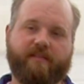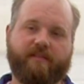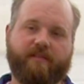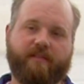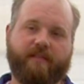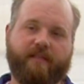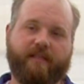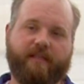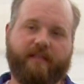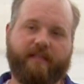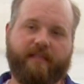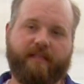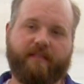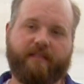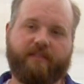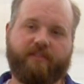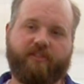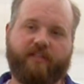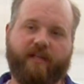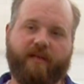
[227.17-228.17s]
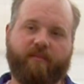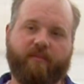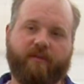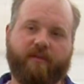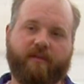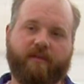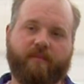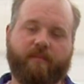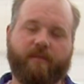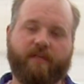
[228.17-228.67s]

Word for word: and in the healing chamber,